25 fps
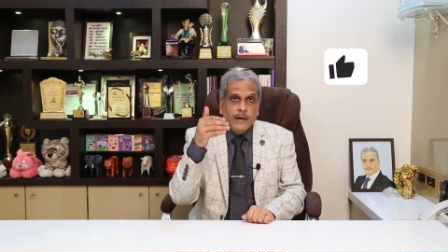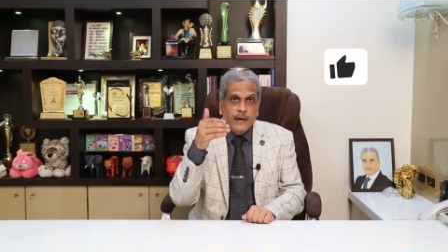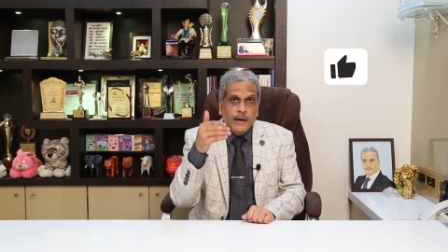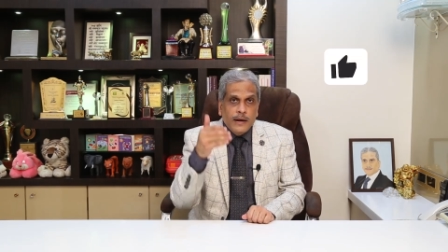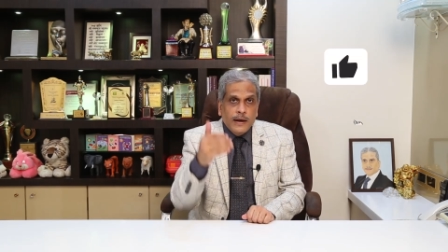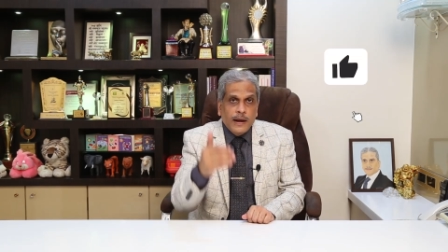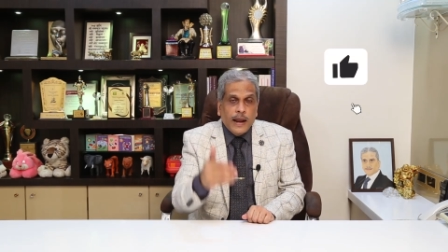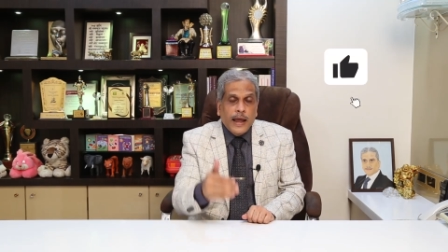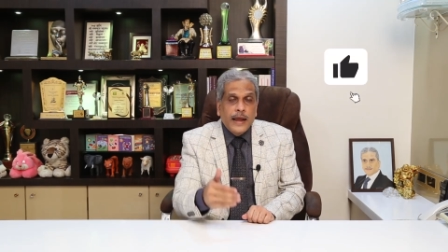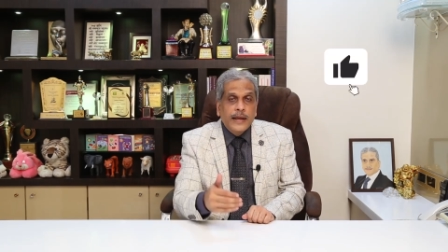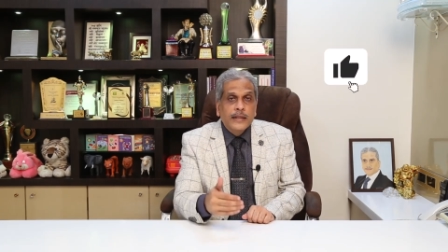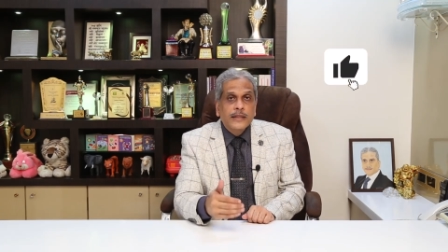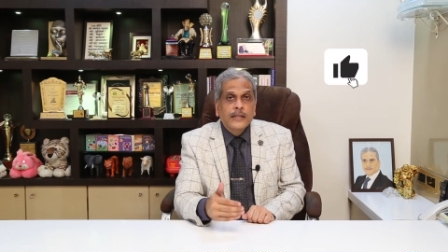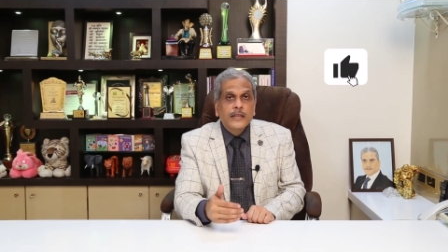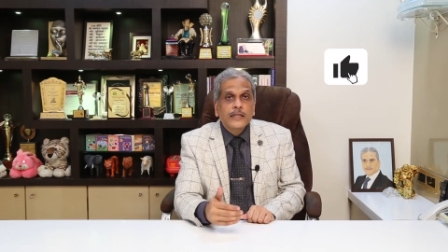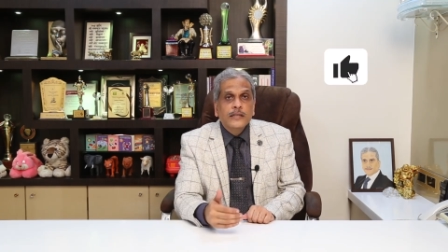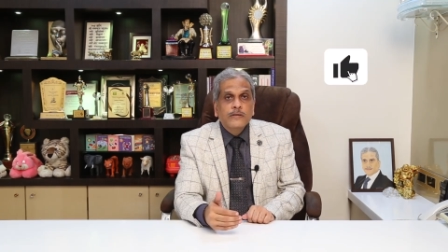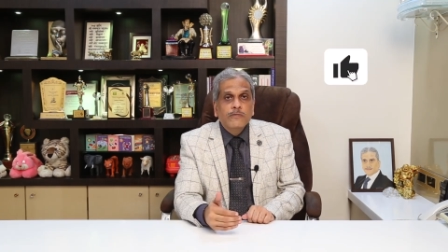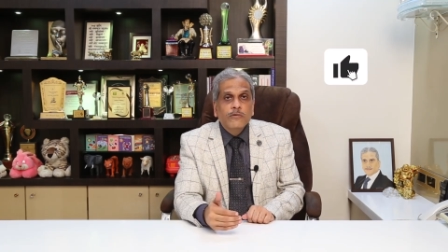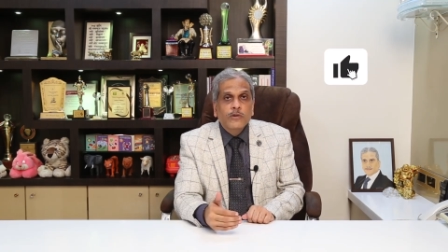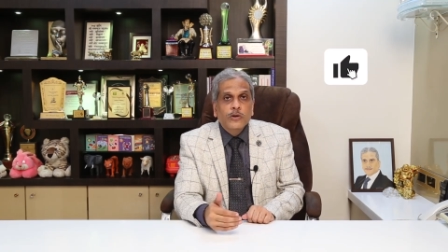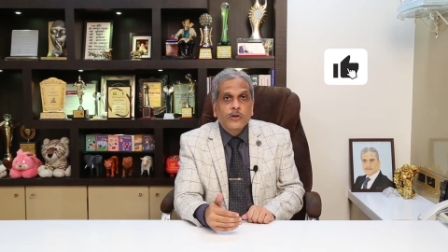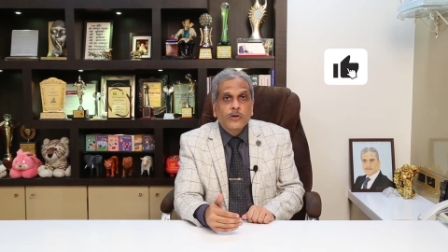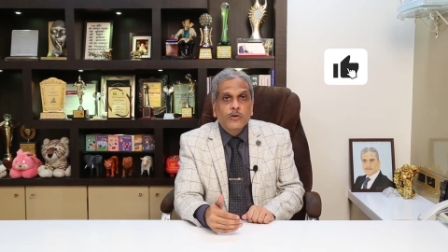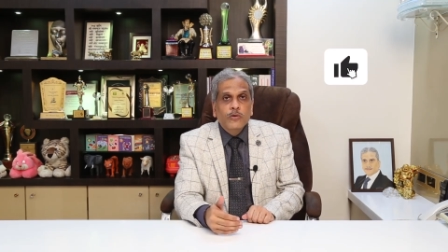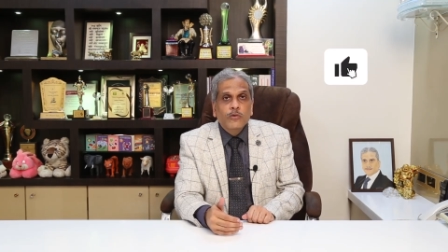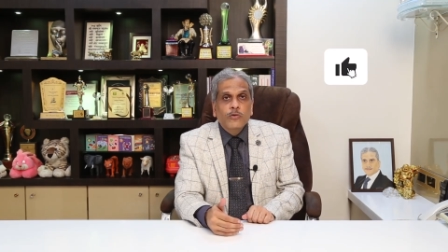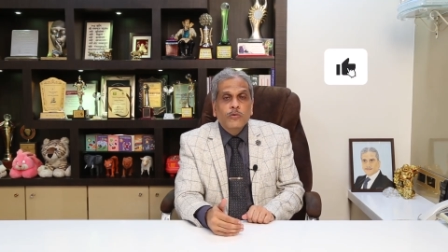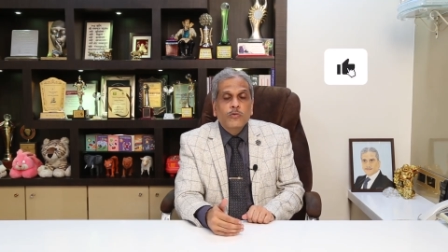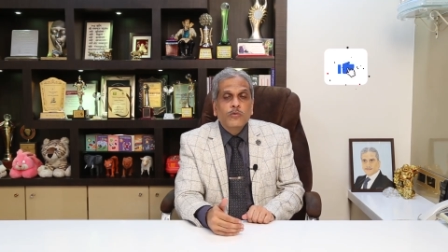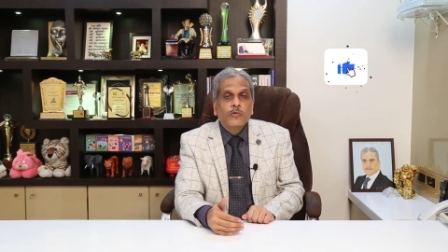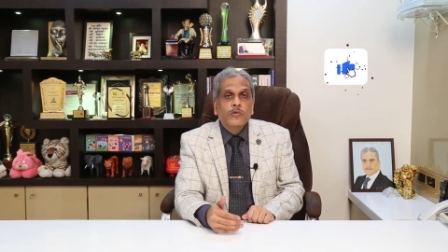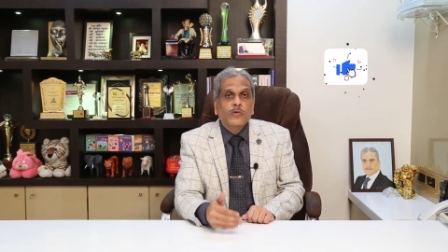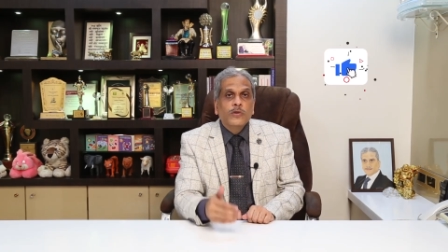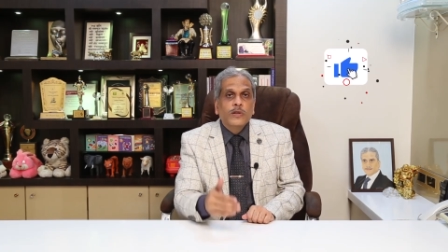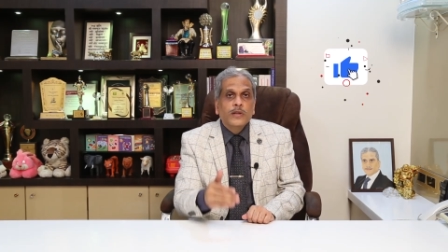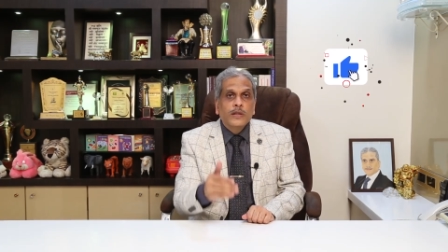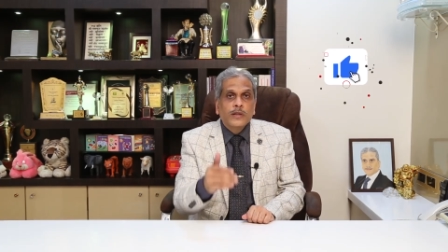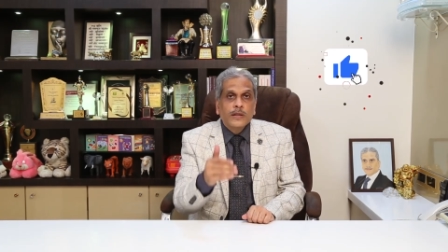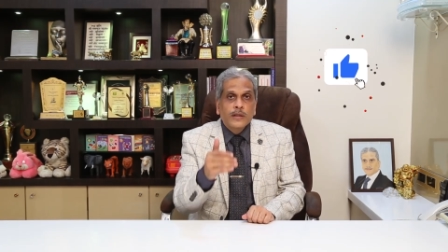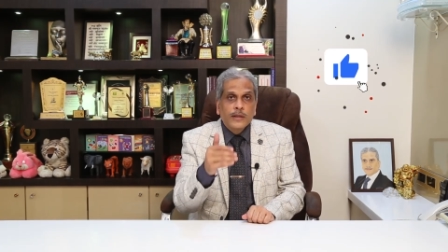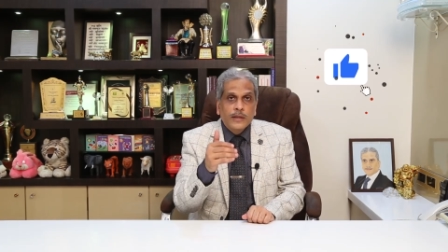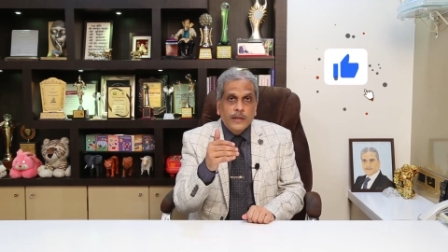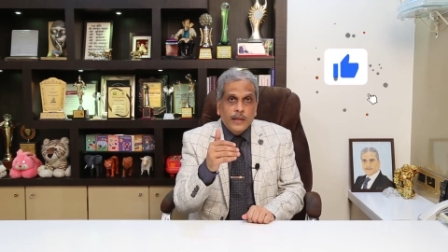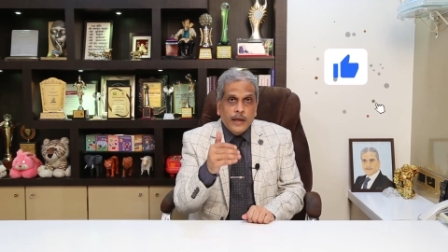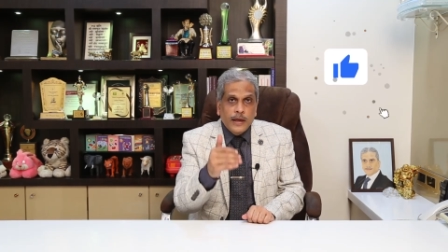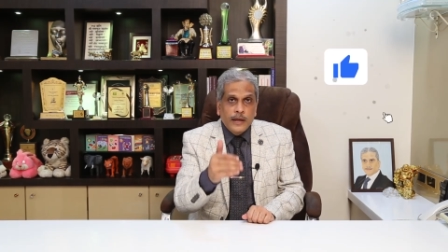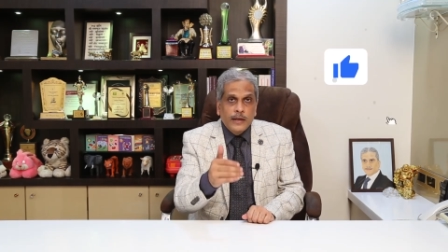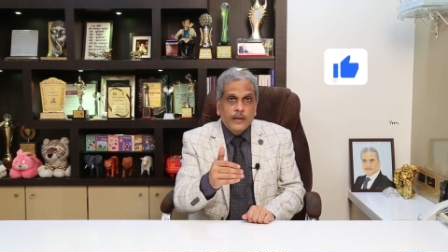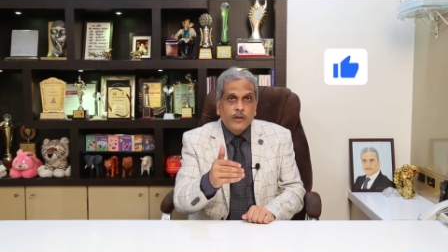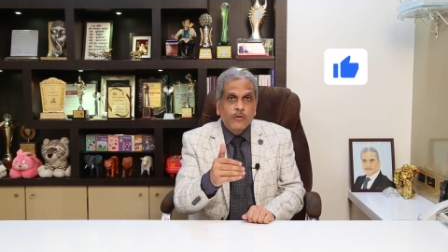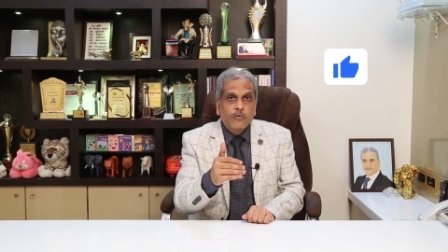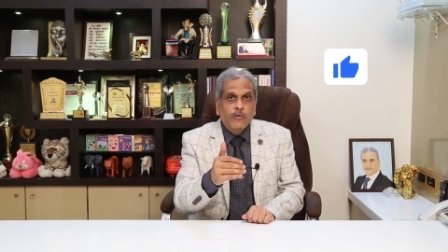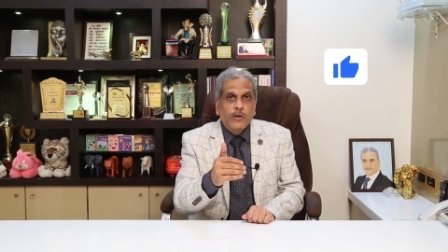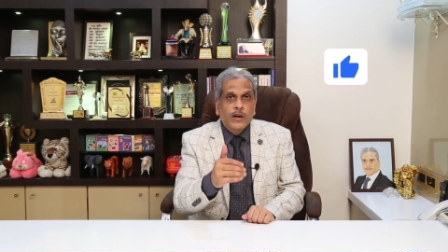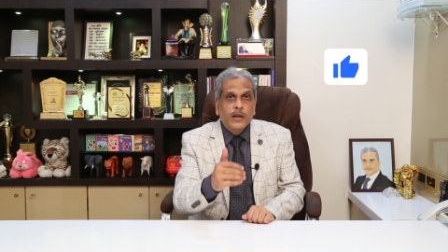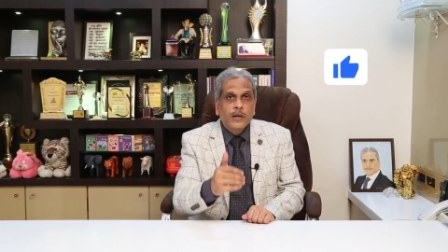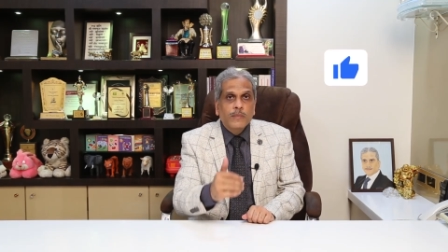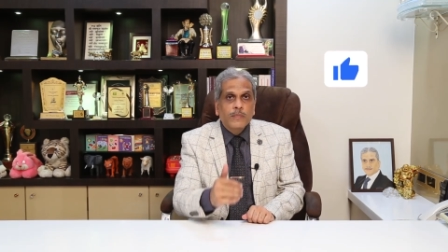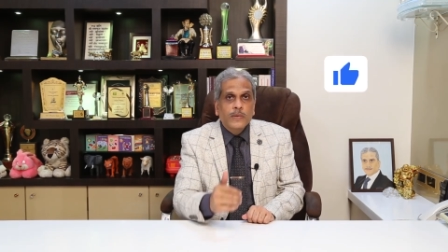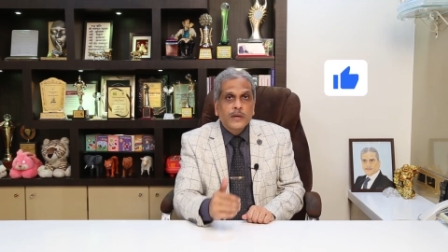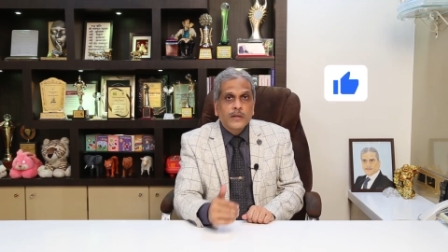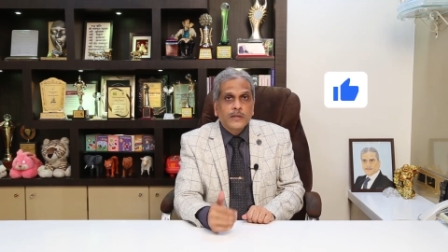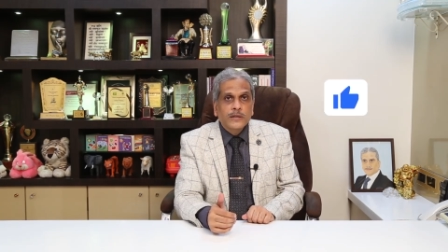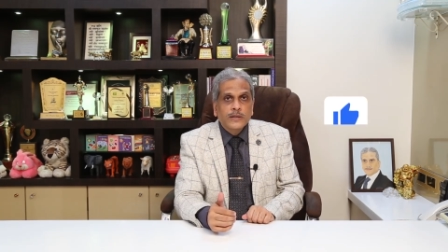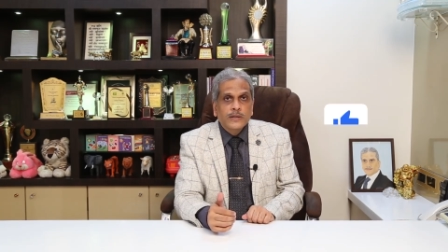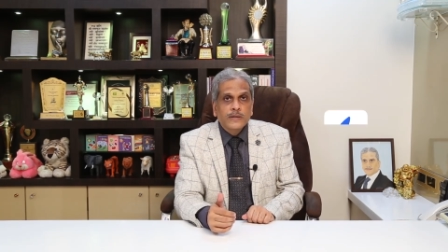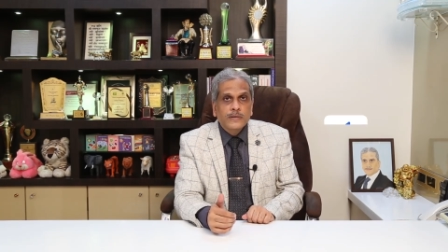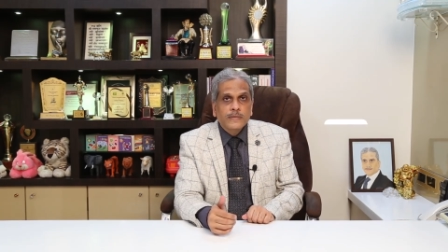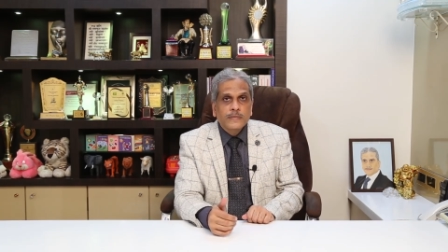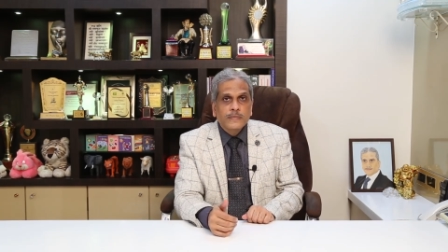like this video. Thank you very much.